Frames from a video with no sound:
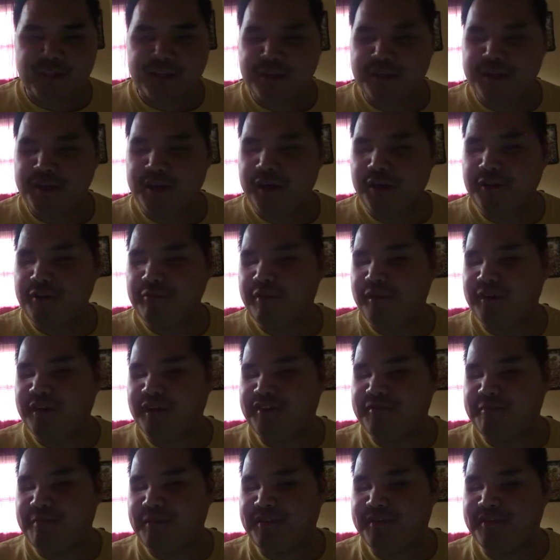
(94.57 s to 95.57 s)
The other one
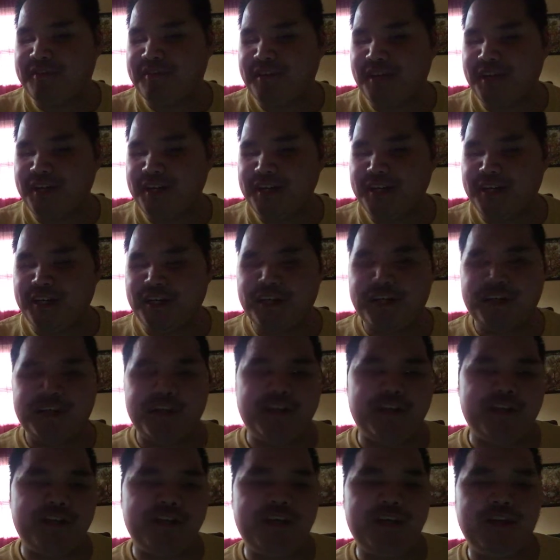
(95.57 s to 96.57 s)
that's beside it
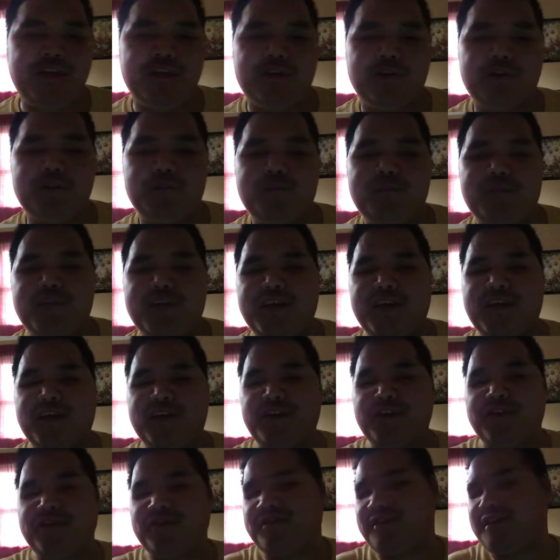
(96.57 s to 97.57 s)
in here
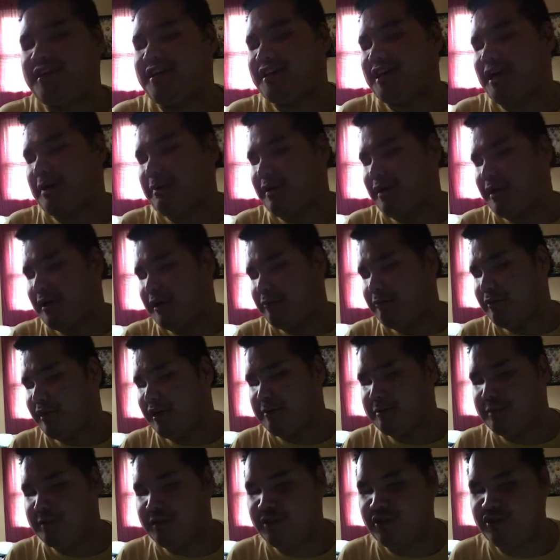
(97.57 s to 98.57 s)
is the Yamaha
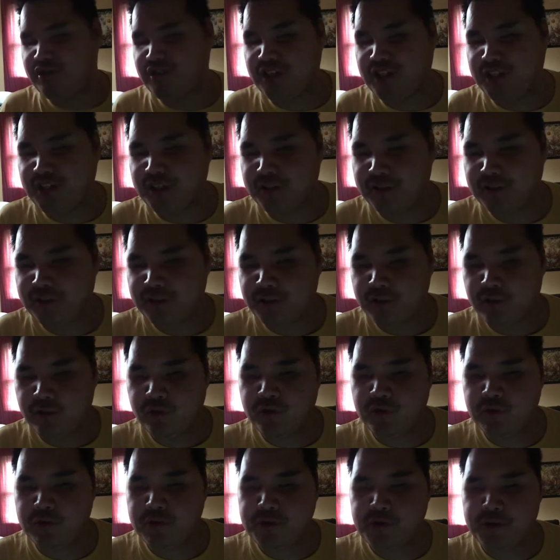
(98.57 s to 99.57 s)
YPG
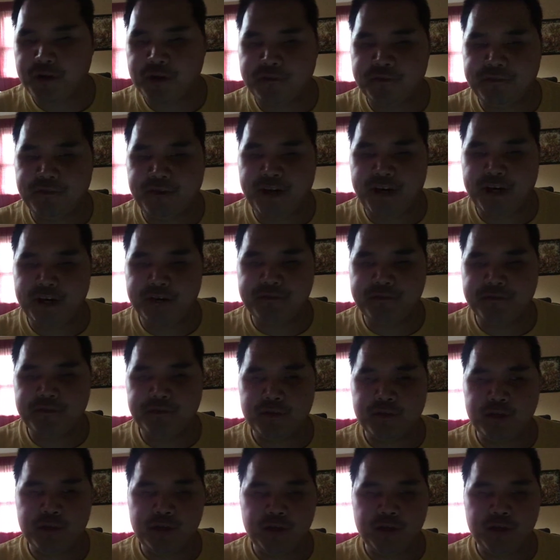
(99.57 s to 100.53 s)
235.